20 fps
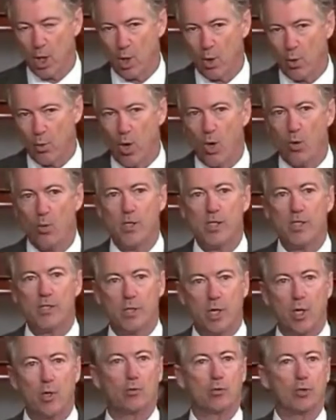What we
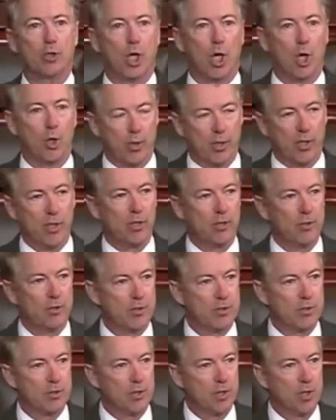don't know
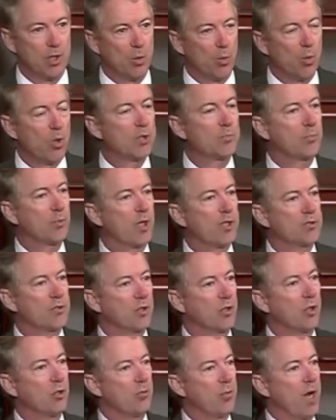is, was
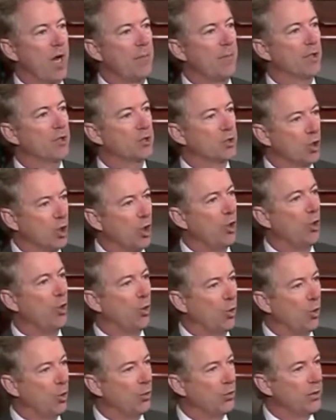President Obama
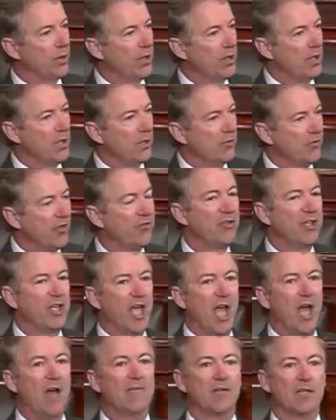told that the
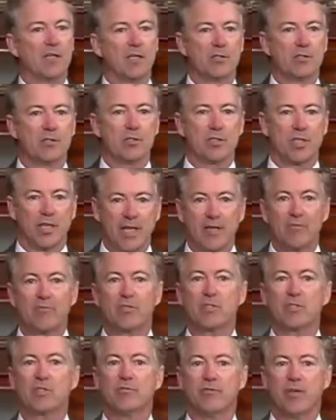evidence to get
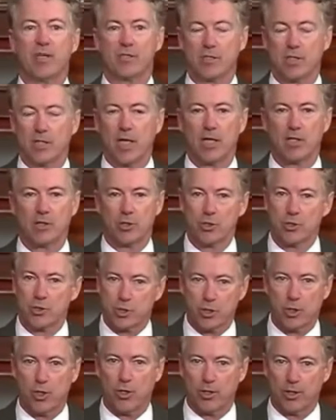this investigation
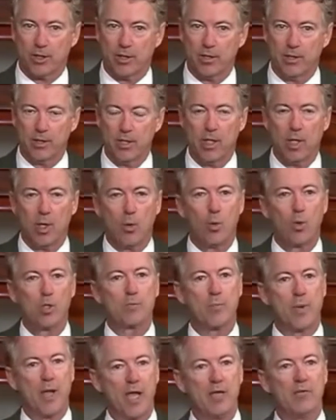started was
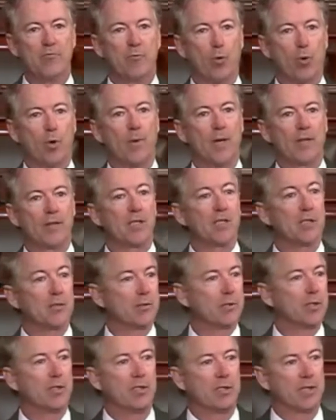paid for by the
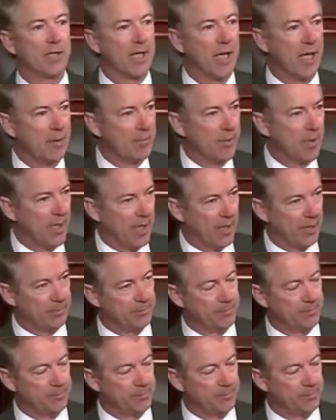Hillary Clinton campaign?